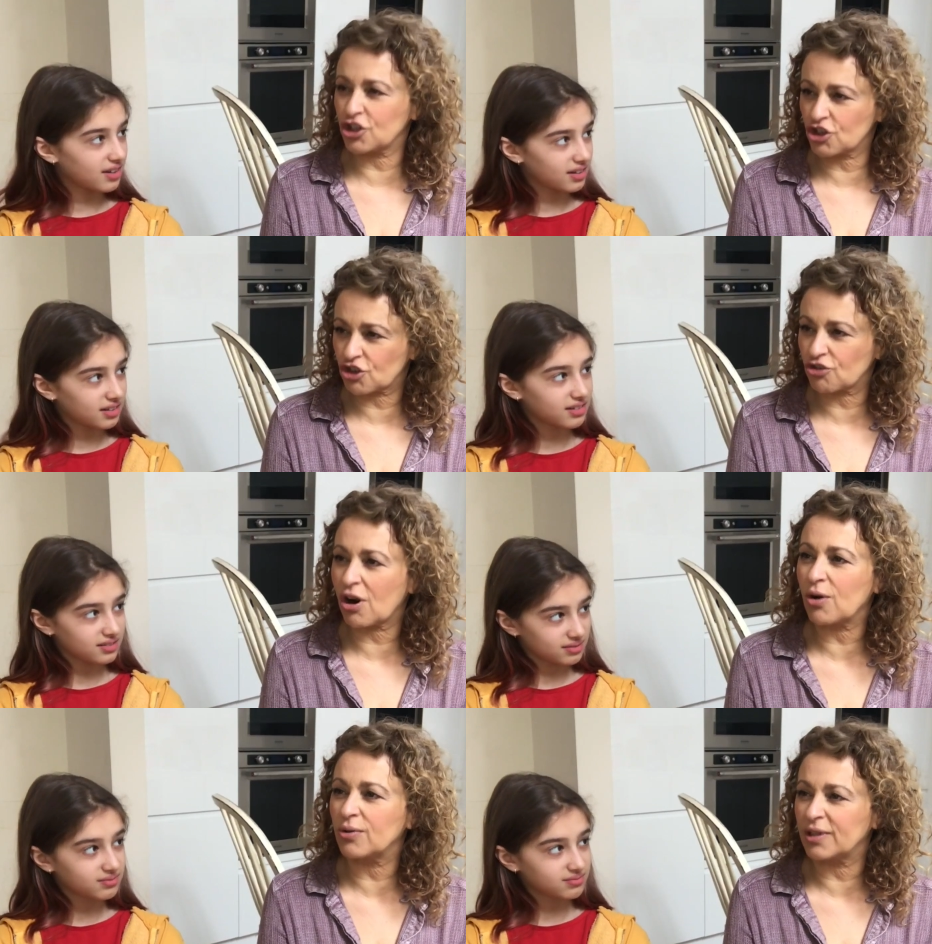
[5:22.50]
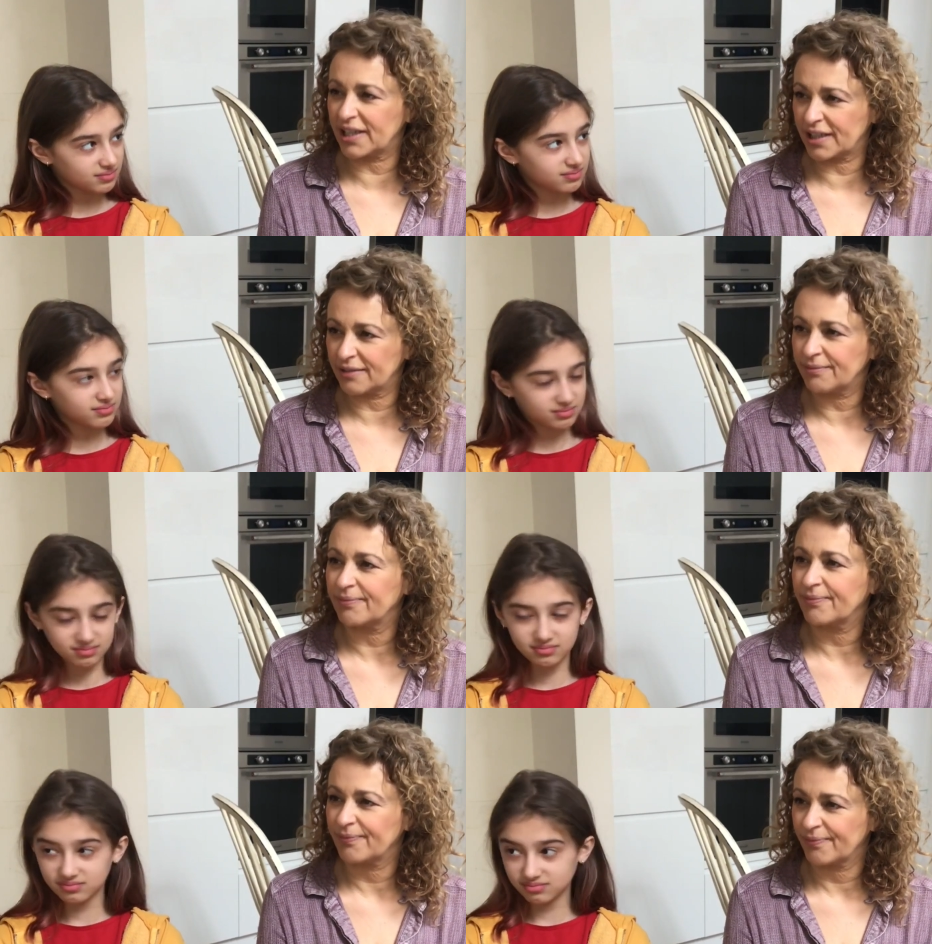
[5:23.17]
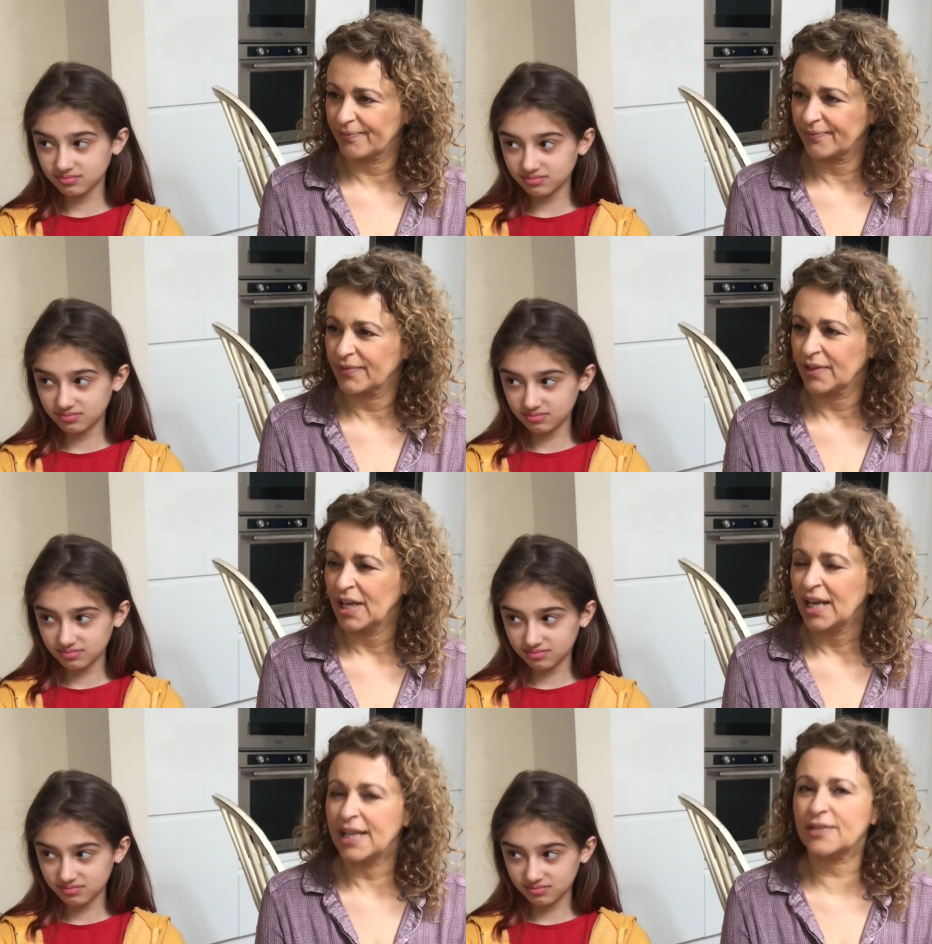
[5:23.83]
Speaker 1: hit It's just like. Oh.
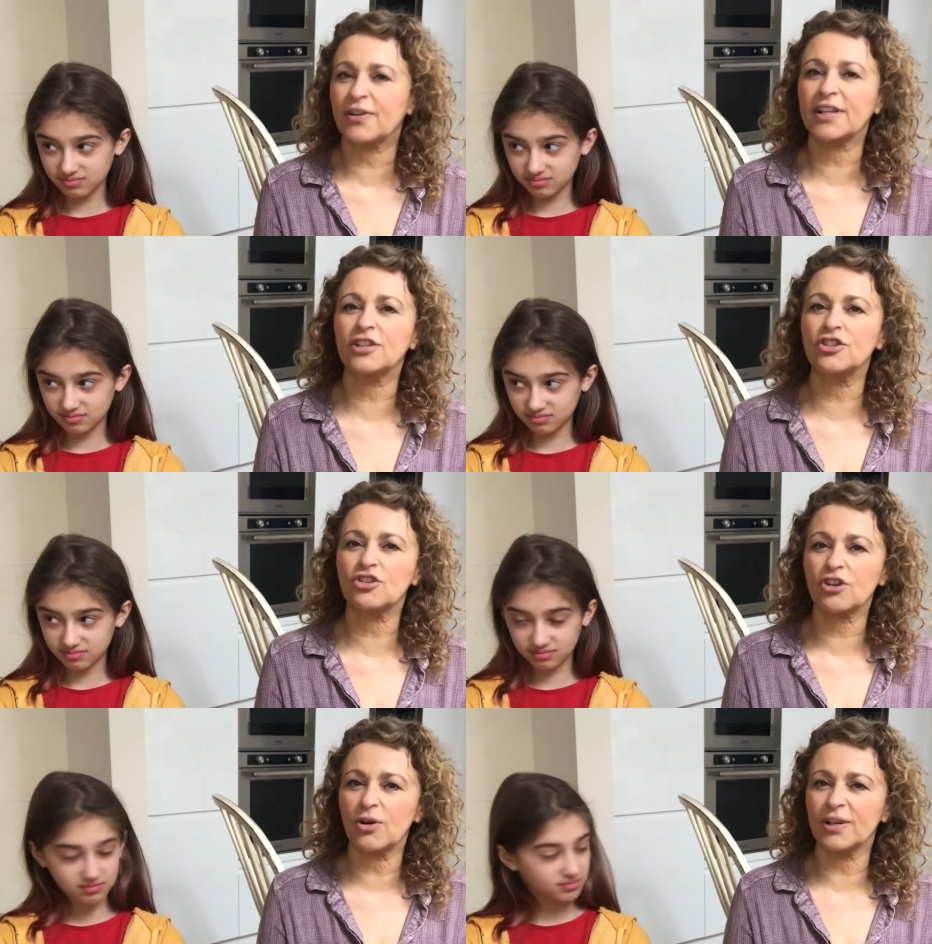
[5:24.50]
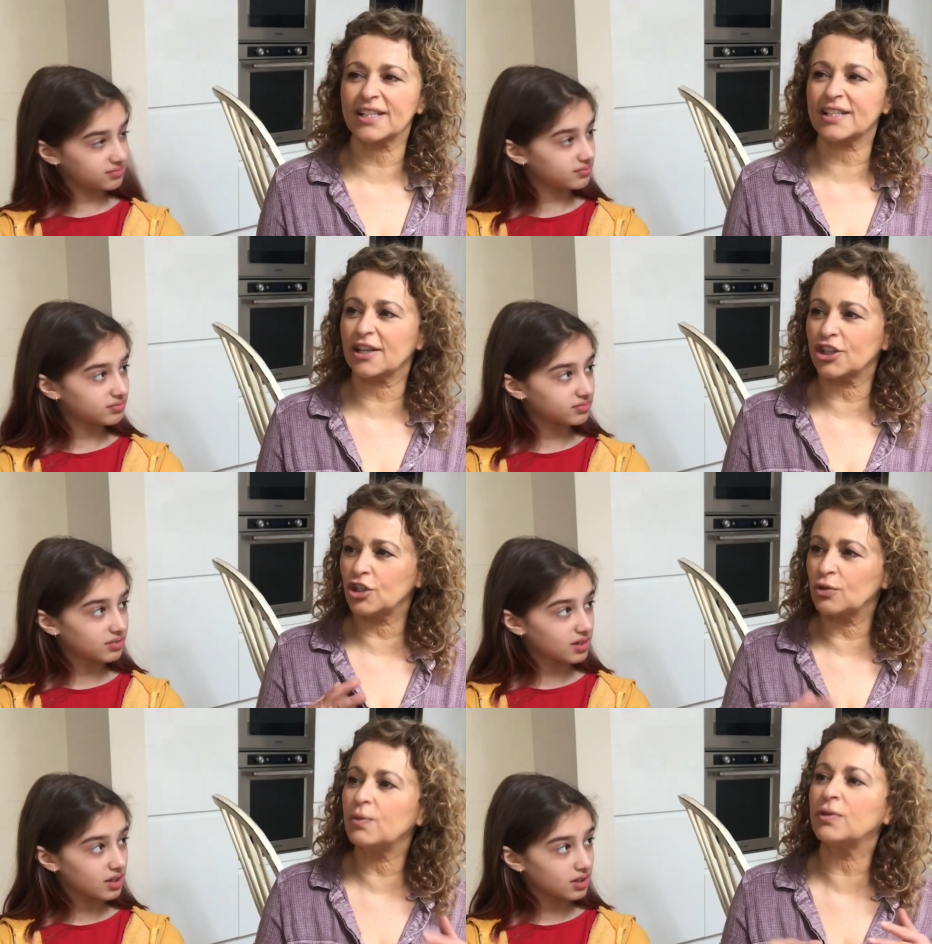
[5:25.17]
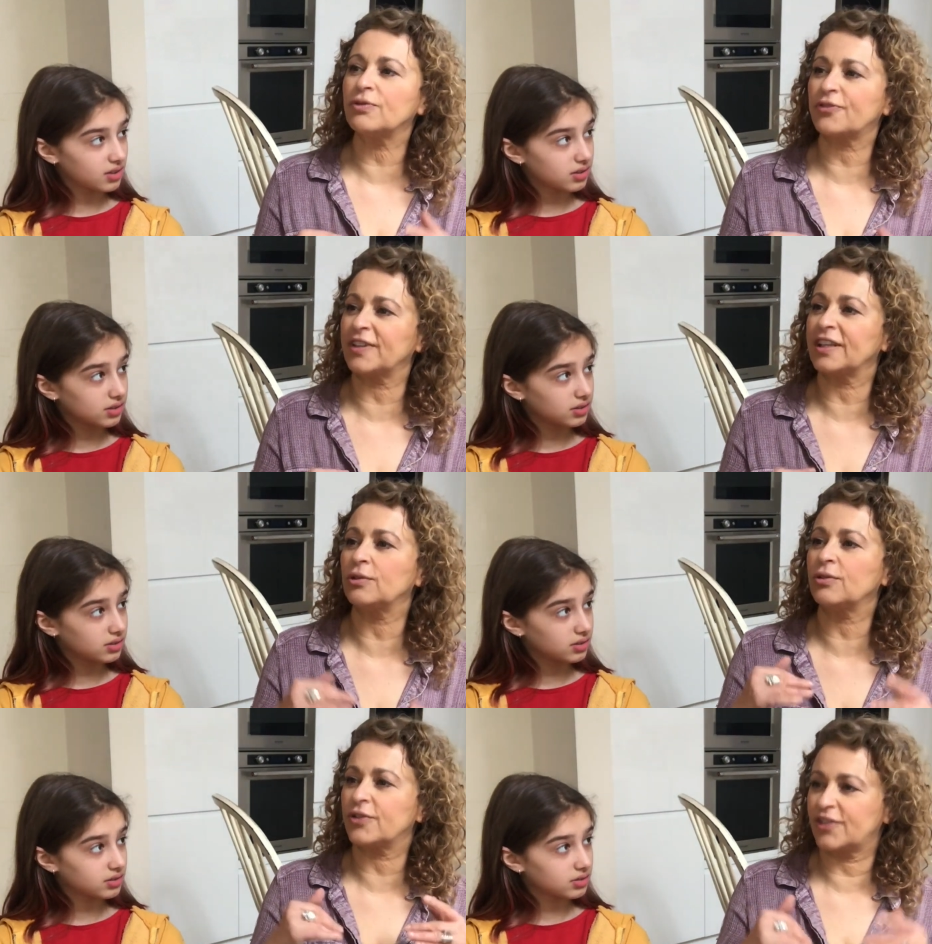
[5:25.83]
It's very controlling. It's like you will
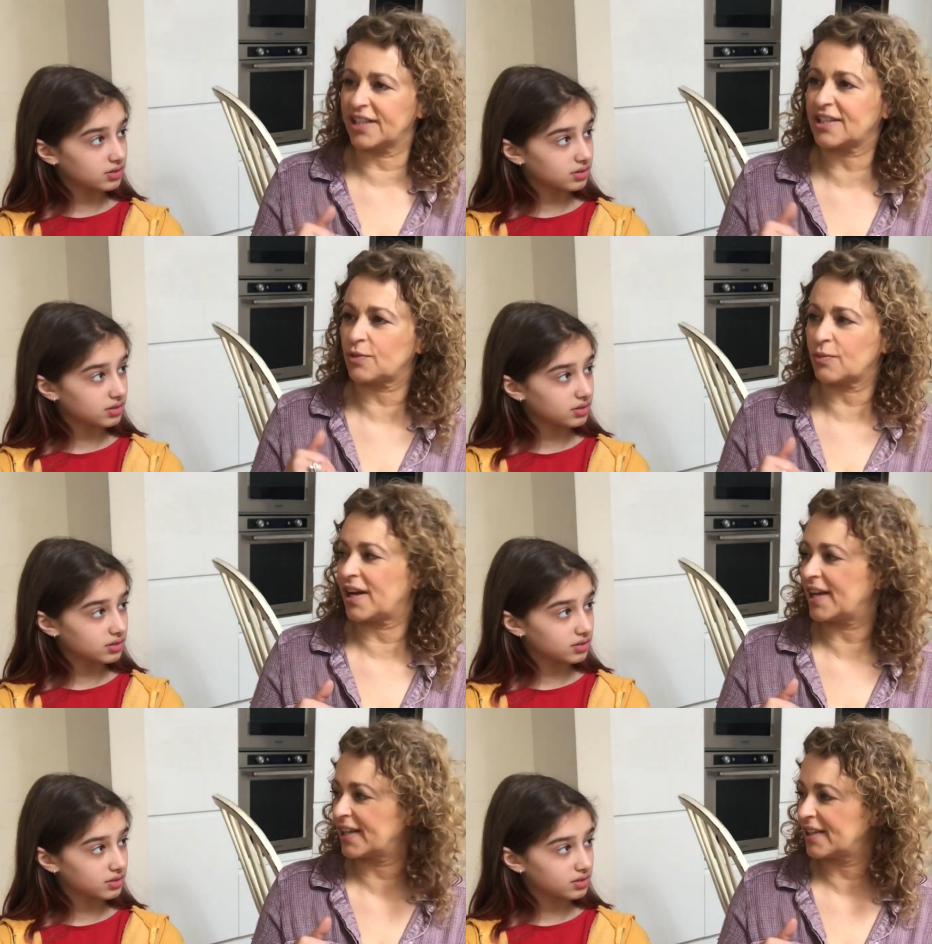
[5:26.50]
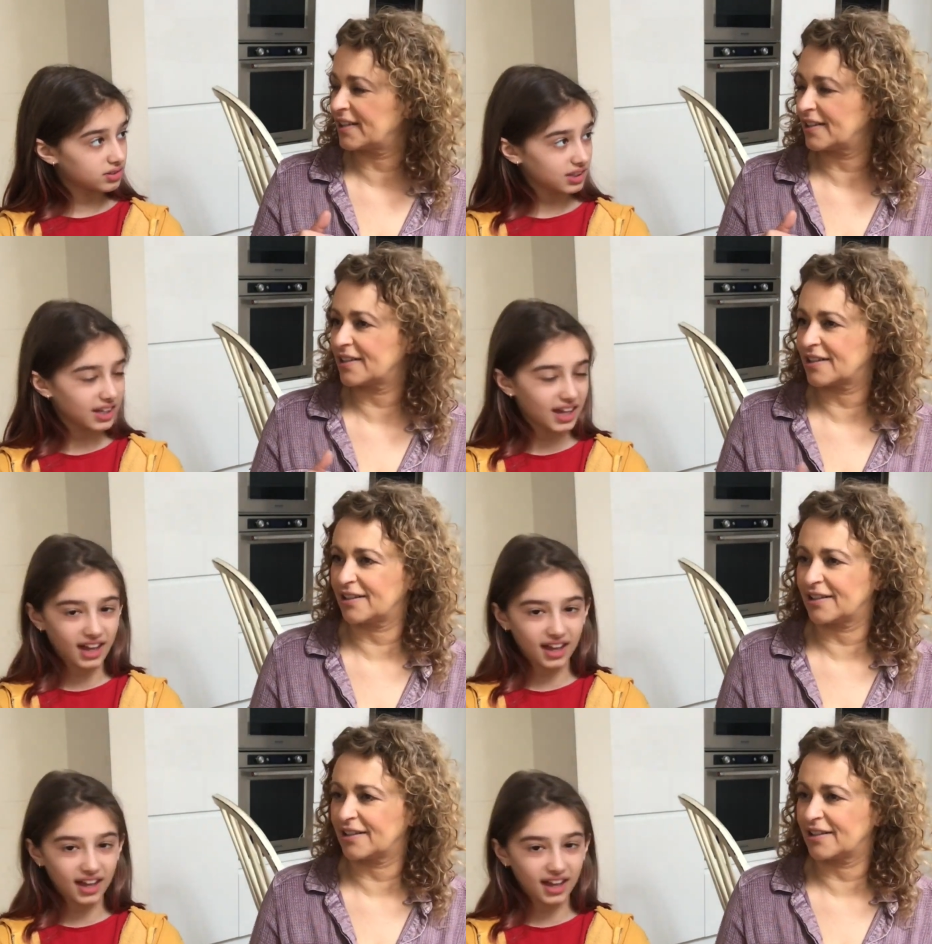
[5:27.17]
feel this way. it's not even yeah.